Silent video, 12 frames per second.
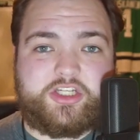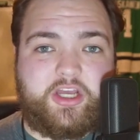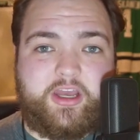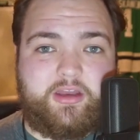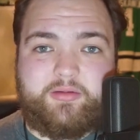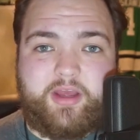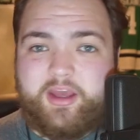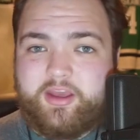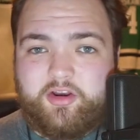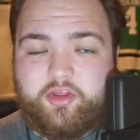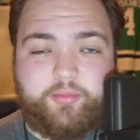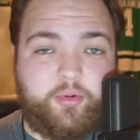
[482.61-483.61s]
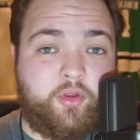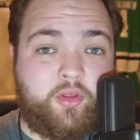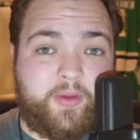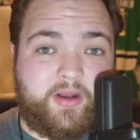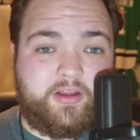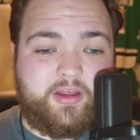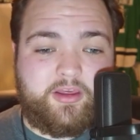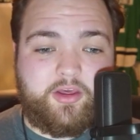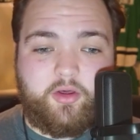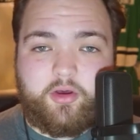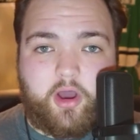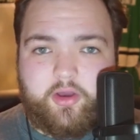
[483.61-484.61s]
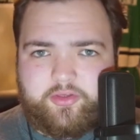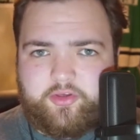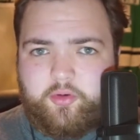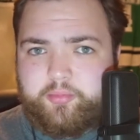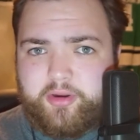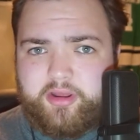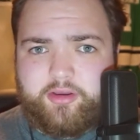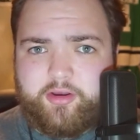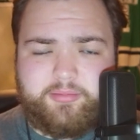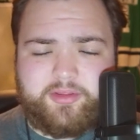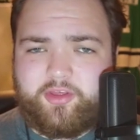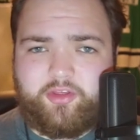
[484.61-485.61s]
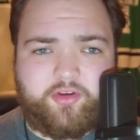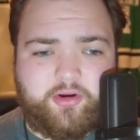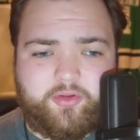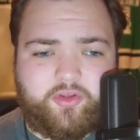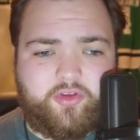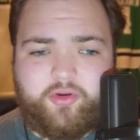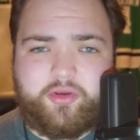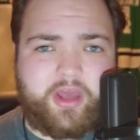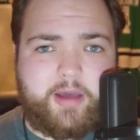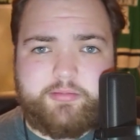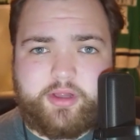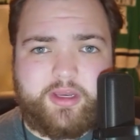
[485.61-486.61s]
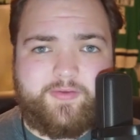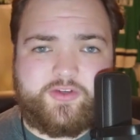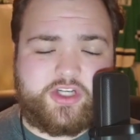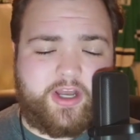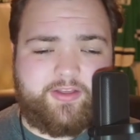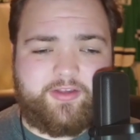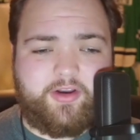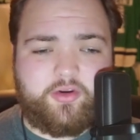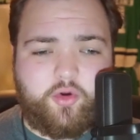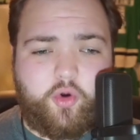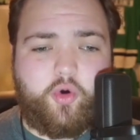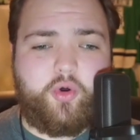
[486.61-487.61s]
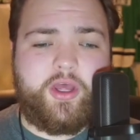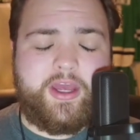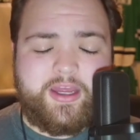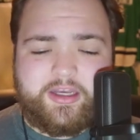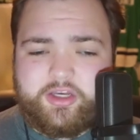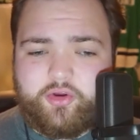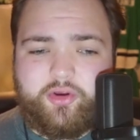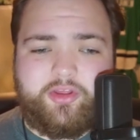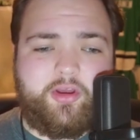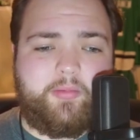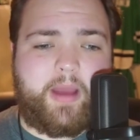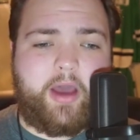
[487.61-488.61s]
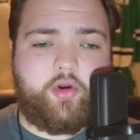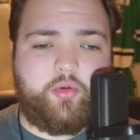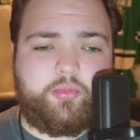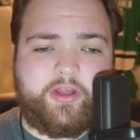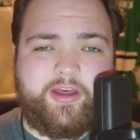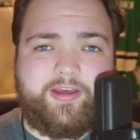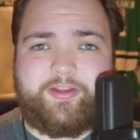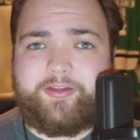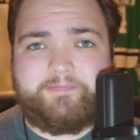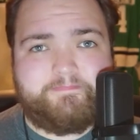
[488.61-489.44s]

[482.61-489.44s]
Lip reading: And, you know, the Bruins penalty kill also pretty good, but the Stars still got plenty of shots on goal during their power plays.